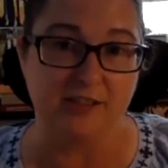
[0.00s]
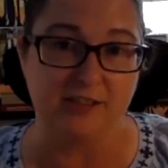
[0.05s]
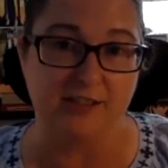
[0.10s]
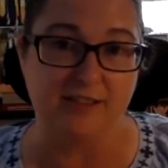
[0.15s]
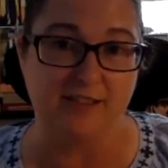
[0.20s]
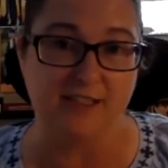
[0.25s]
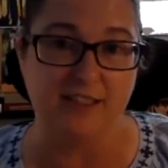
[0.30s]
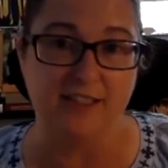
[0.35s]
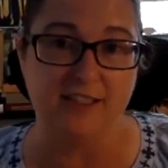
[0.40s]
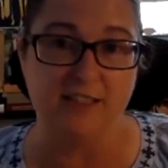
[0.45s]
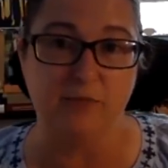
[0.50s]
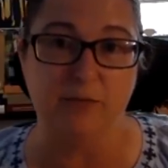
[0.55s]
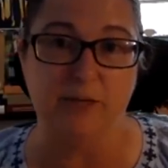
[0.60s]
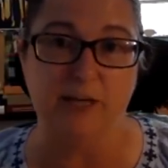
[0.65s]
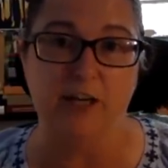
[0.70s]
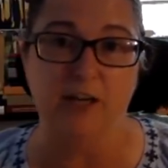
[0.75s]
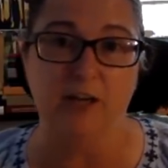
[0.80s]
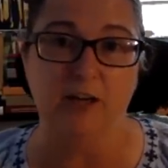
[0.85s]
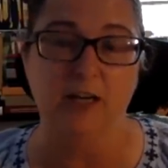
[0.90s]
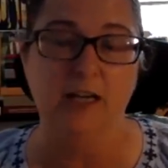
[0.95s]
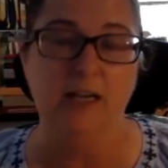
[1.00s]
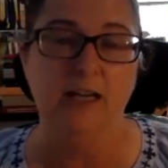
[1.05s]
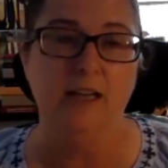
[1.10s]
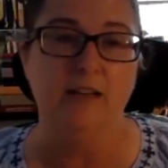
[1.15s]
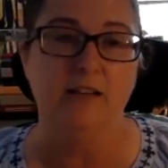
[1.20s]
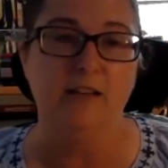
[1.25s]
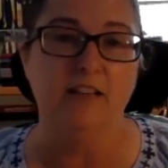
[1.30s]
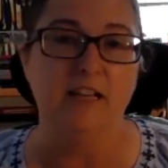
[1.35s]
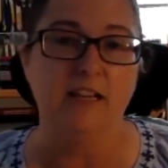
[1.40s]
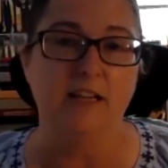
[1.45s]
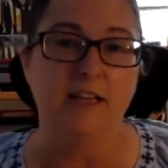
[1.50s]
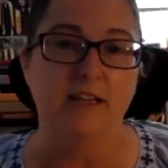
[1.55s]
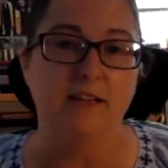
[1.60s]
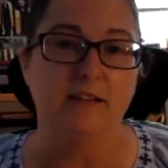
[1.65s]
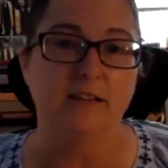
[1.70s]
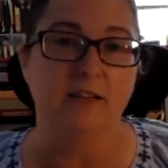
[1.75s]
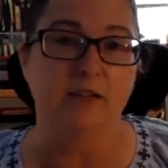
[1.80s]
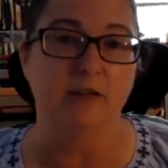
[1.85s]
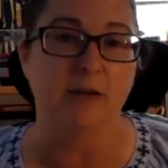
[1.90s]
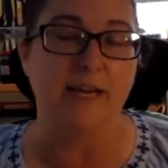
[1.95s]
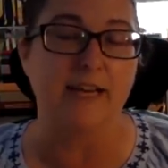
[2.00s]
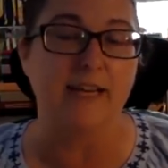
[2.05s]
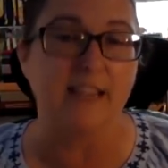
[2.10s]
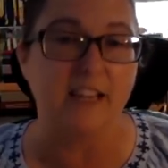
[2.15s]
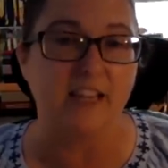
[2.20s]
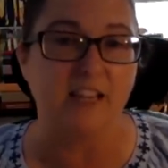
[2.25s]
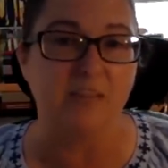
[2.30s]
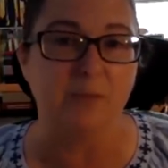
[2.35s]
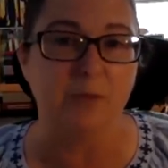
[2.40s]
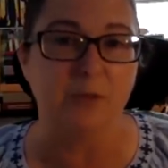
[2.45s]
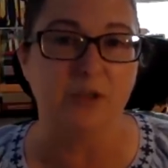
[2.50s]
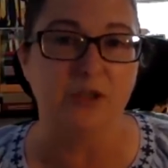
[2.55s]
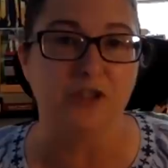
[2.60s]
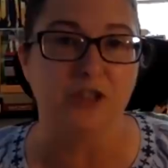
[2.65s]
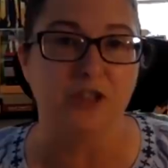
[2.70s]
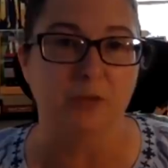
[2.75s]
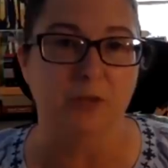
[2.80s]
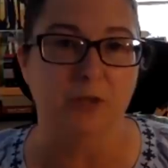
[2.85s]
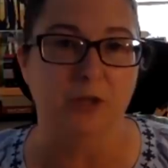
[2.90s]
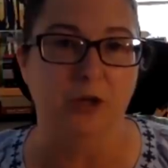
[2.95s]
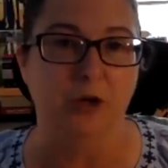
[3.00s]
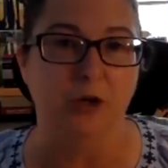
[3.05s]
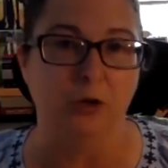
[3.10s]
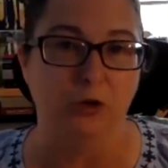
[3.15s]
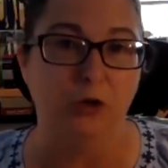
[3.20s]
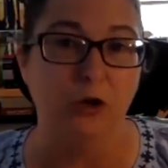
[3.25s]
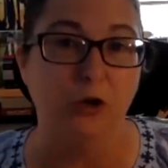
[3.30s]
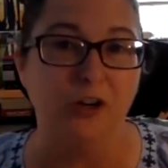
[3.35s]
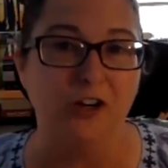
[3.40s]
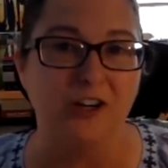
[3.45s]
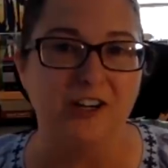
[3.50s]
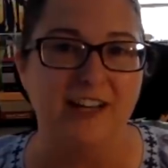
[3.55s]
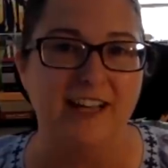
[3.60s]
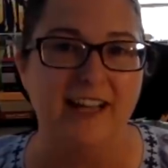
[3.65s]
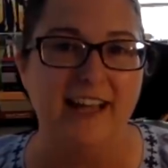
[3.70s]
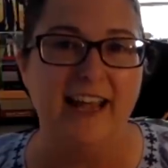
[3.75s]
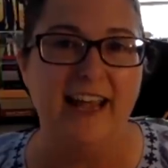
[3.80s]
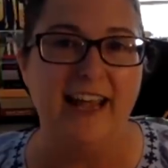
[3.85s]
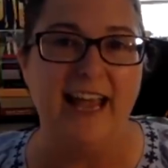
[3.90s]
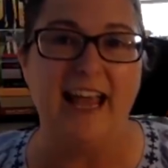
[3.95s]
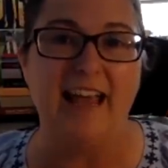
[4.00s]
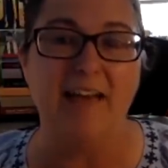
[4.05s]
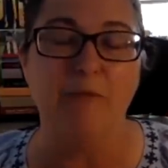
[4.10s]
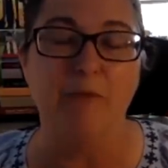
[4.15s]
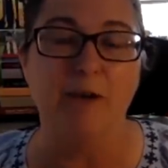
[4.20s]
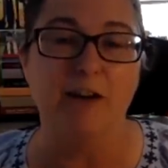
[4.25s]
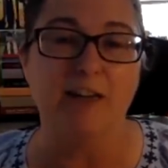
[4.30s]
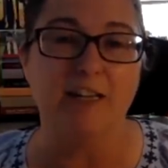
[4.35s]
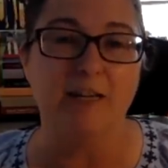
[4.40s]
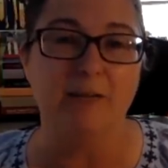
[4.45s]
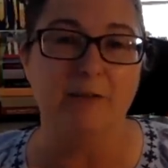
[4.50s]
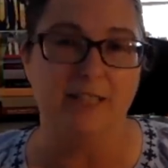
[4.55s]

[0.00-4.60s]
the cities where the the great king of Persia would hold court, and where he would